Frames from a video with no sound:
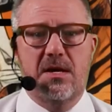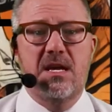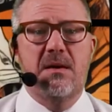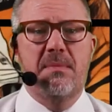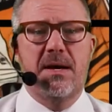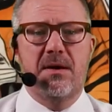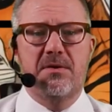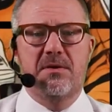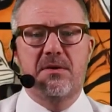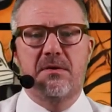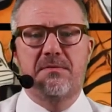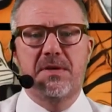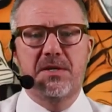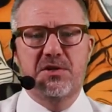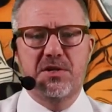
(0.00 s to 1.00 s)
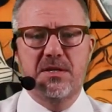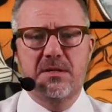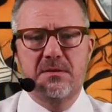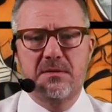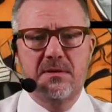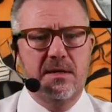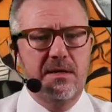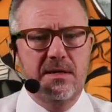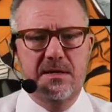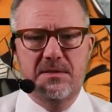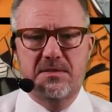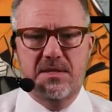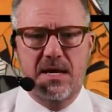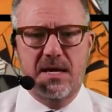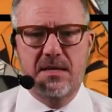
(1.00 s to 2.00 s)
talking about your vision
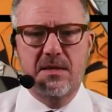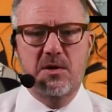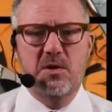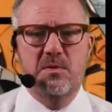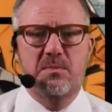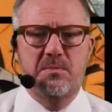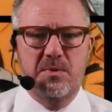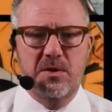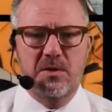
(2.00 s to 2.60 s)
and saying that